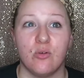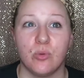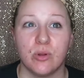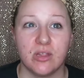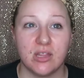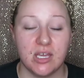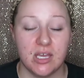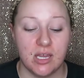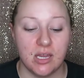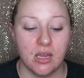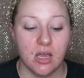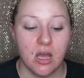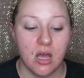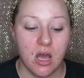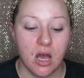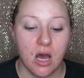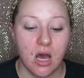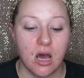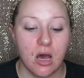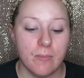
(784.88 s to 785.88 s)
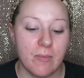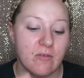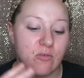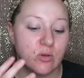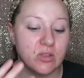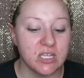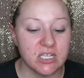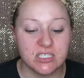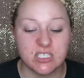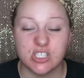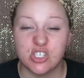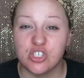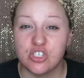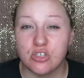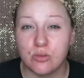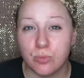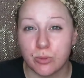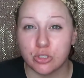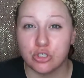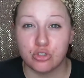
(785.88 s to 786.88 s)
a really everyone thinks it's
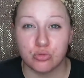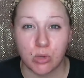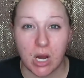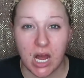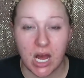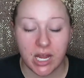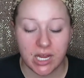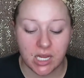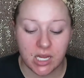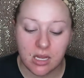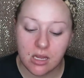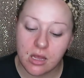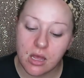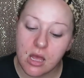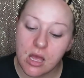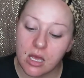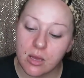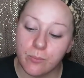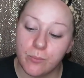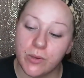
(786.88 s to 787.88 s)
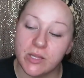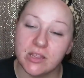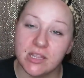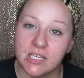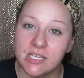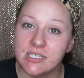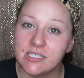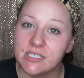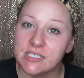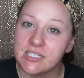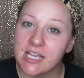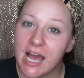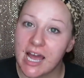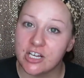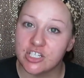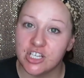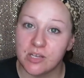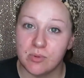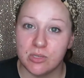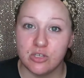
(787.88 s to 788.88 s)
super drying, but this is
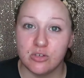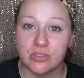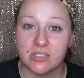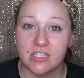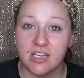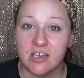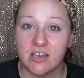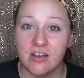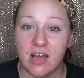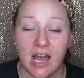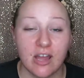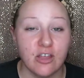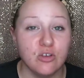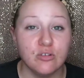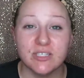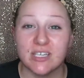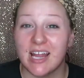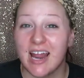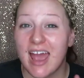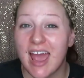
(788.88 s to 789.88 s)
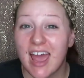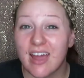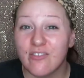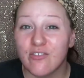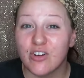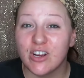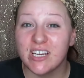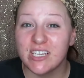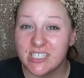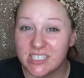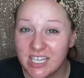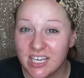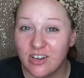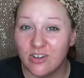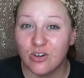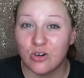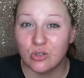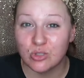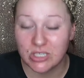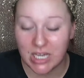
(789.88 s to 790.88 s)
actually, I've been using it, I use it every
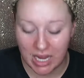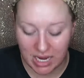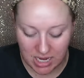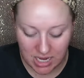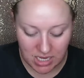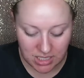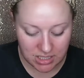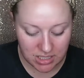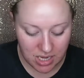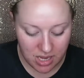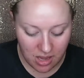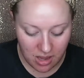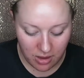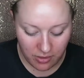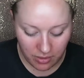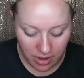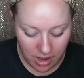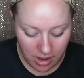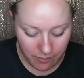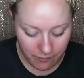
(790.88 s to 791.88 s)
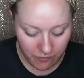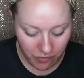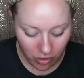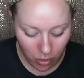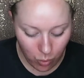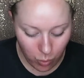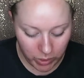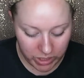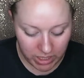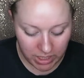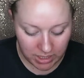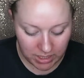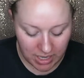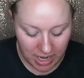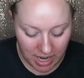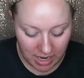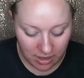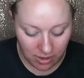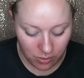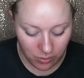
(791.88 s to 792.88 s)
single night for a week
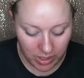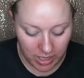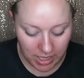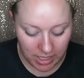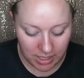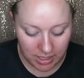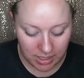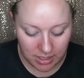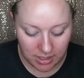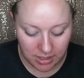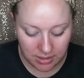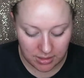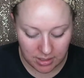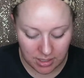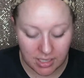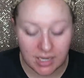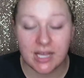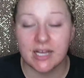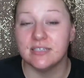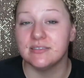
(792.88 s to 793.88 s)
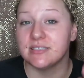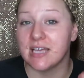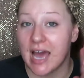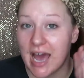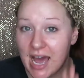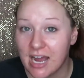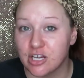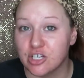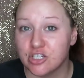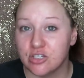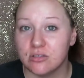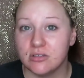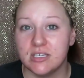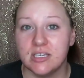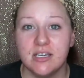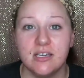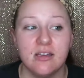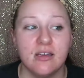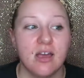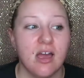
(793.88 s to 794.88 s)
now, and it has
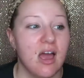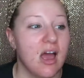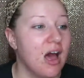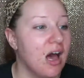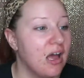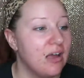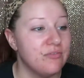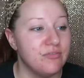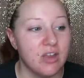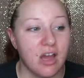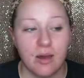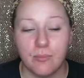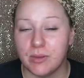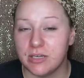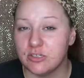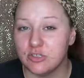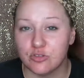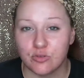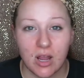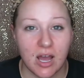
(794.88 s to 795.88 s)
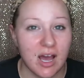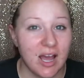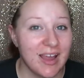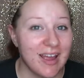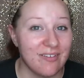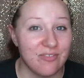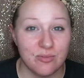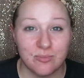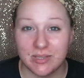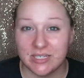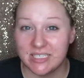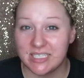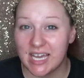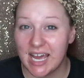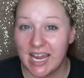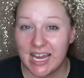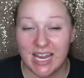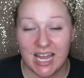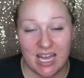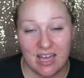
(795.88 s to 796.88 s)
actually, I've not been dry, I haven't been
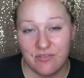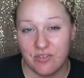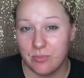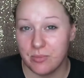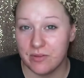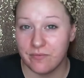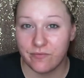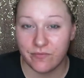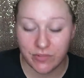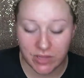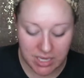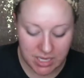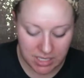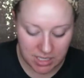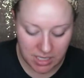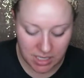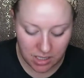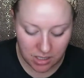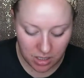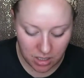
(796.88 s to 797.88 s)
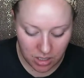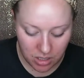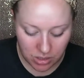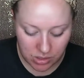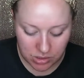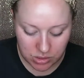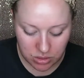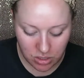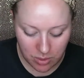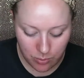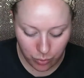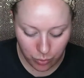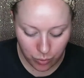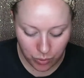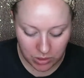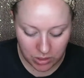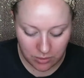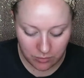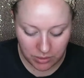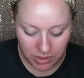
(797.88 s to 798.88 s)
tight, I haven't been flaky, so I'm
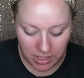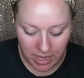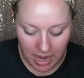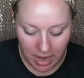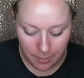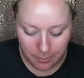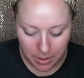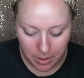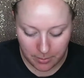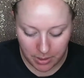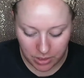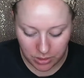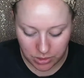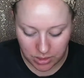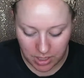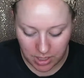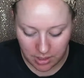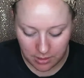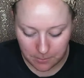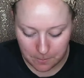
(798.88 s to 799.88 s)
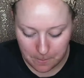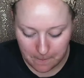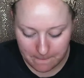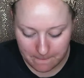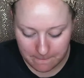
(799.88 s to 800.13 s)
really happy about that.